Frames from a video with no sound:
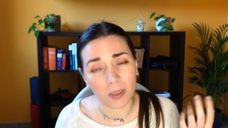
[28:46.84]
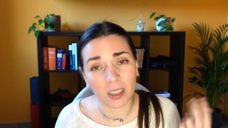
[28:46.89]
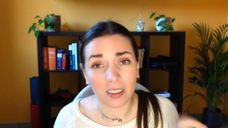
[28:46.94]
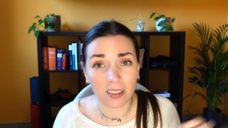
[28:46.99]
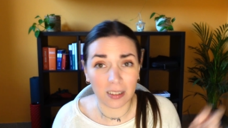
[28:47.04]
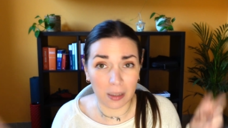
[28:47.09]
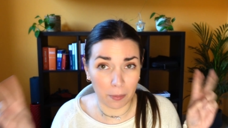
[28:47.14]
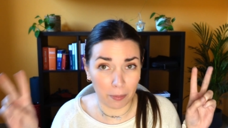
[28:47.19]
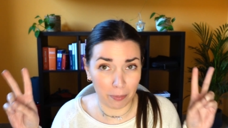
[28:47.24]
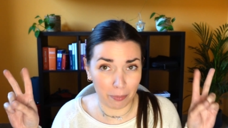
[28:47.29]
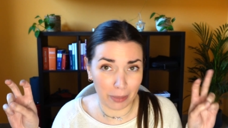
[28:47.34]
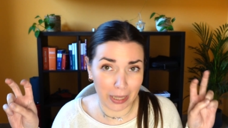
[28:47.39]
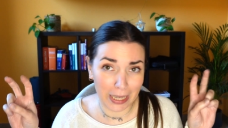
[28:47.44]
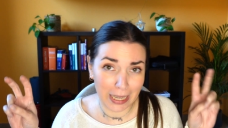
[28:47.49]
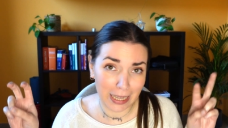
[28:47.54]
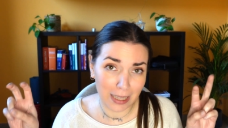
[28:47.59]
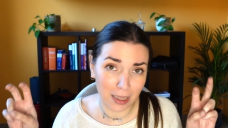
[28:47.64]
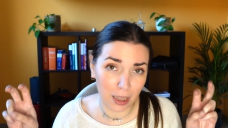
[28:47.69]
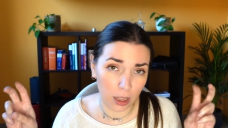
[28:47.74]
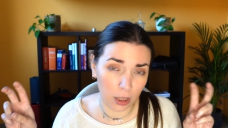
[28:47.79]
because the
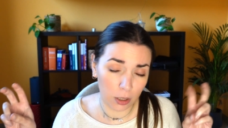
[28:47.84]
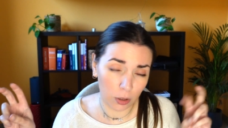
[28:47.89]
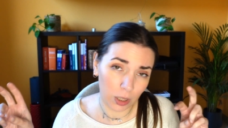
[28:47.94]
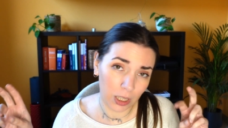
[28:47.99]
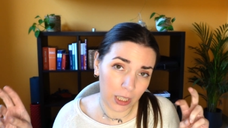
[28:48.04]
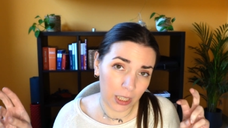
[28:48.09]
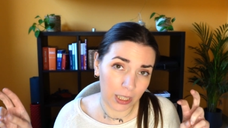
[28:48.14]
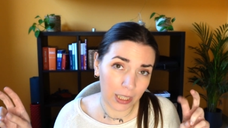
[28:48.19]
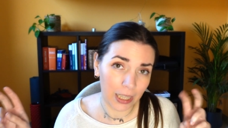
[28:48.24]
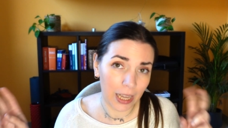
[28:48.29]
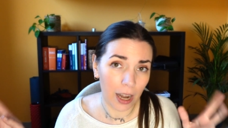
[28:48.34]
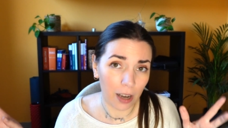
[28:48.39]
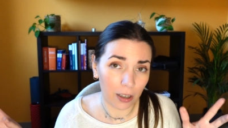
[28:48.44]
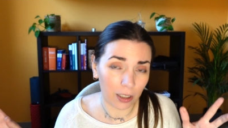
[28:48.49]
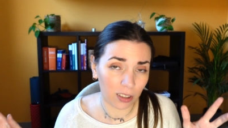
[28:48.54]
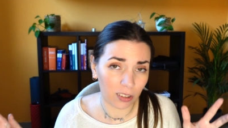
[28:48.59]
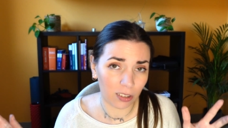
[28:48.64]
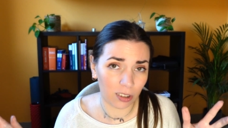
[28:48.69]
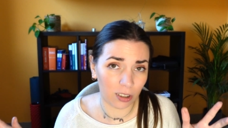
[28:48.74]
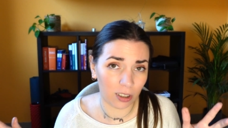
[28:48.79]
bad looking
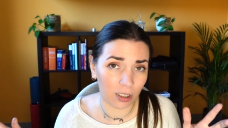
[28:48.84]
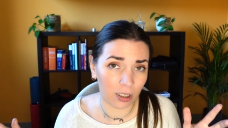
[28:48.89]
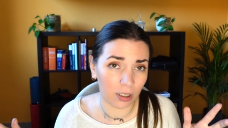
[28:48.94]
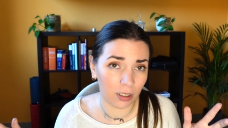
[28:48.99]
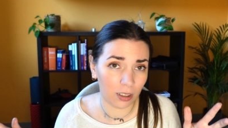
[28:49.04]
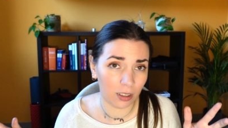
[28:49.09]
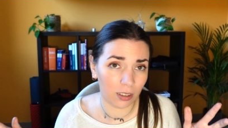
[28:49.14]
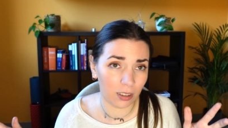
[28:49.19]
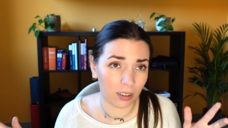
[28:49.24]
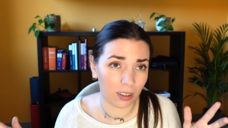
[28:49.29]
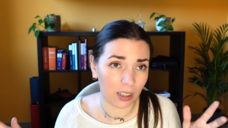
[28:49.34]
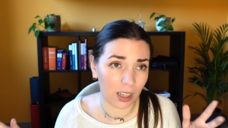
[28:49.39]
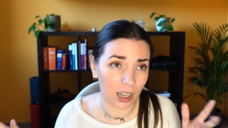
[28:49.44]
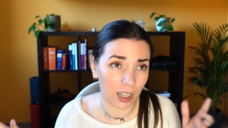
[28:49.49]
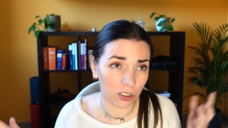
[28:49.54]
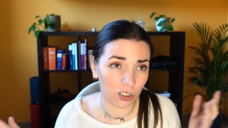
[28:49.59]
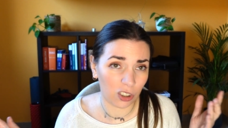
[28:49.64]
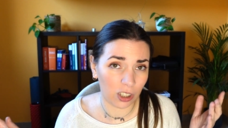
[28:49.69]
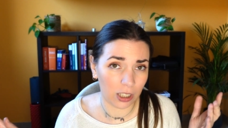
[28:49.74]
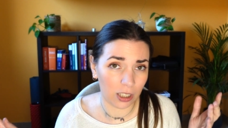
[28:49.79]
character
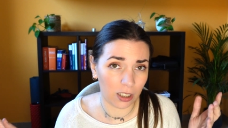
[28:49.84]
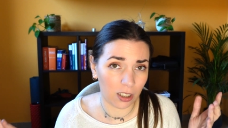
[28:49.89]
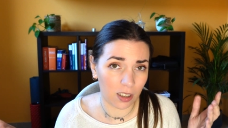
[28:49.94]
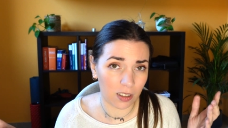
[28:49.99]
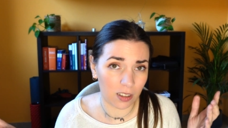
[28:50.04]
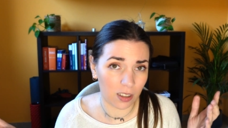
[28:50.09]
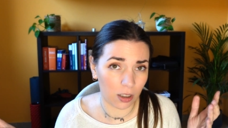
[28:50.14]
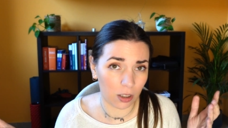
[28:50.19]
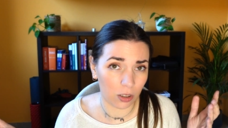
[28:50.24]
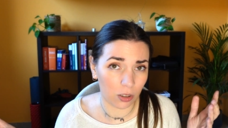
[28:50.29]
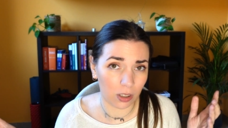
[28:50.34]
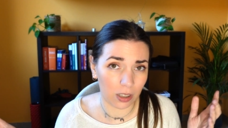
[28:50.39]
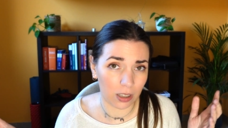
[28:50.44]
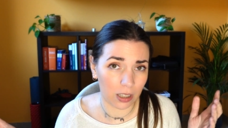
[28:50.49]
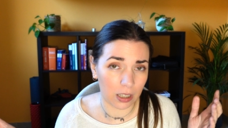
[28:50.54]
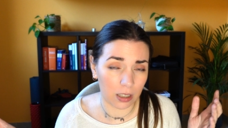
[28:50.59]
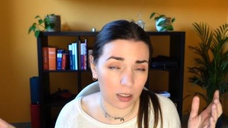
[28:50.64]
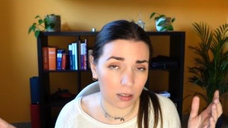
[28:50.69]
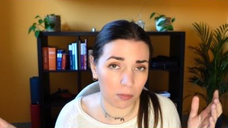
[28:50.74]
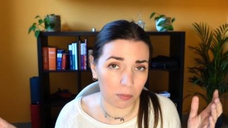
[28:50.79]
actually doesn't look
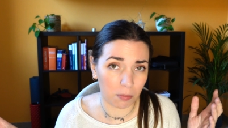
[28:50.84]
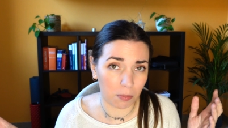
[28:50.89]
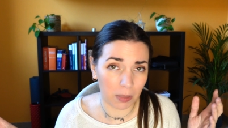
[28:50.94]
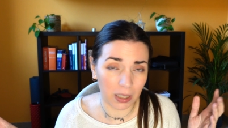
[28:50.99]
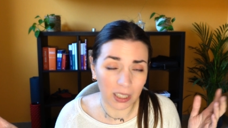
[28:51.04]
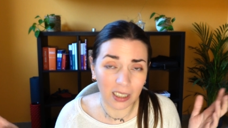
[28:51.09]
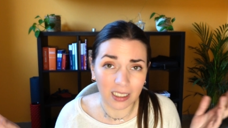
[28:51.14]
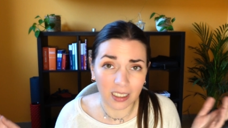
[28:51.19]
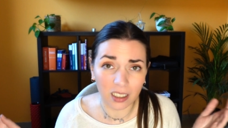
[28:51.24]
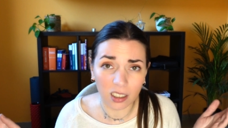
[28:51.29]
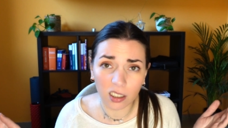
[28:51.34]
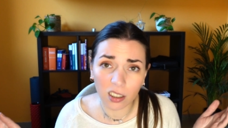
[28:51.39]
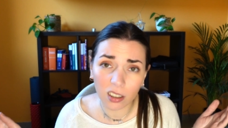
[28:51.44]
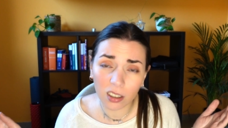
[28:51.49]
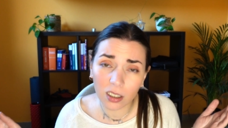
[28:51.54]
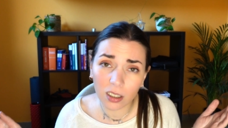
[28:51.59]
that bad,